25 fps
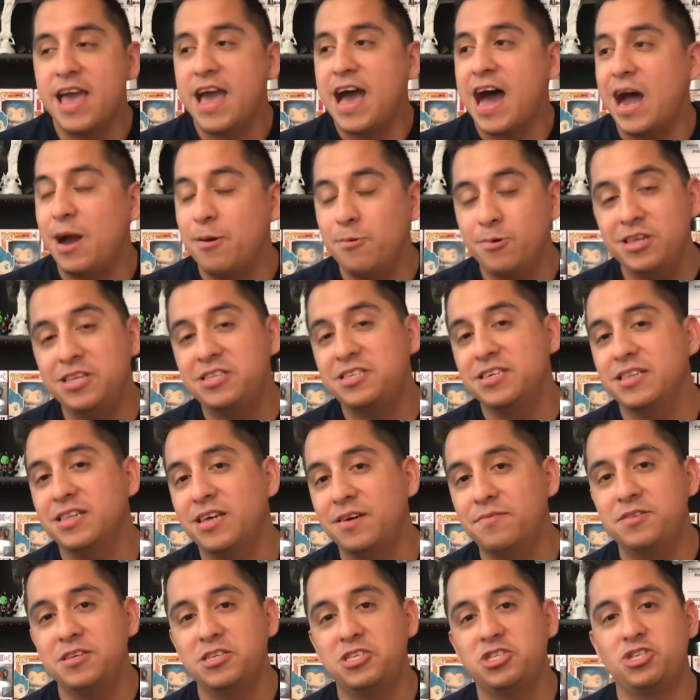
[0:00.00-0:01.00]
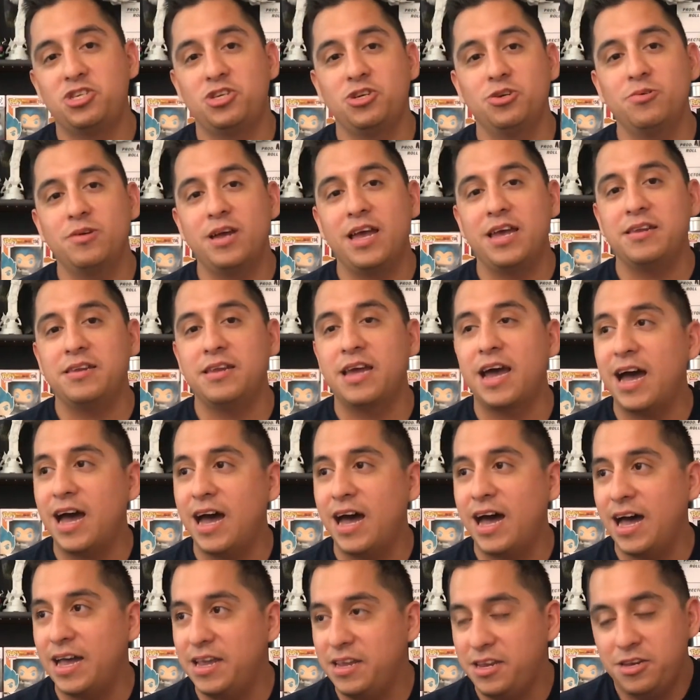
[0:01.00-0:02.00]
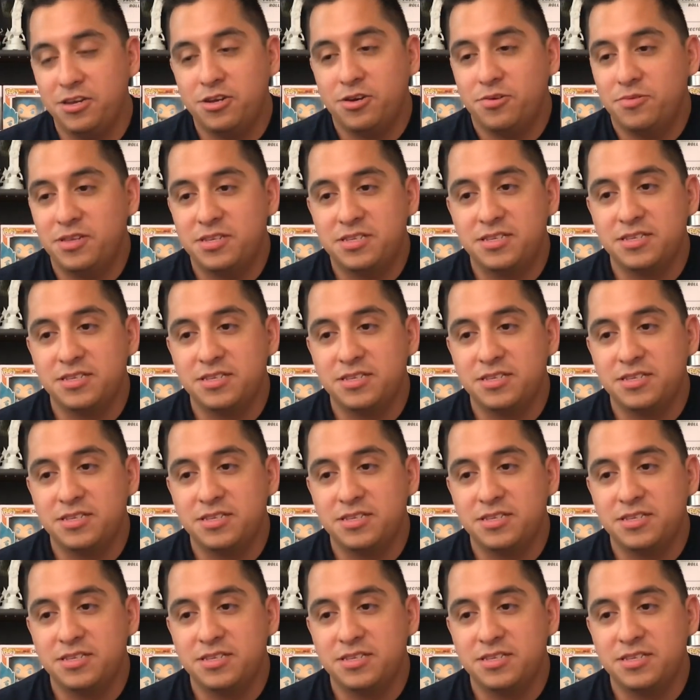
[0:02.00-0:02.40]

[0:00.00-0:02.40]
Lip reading: I really did love this too, and this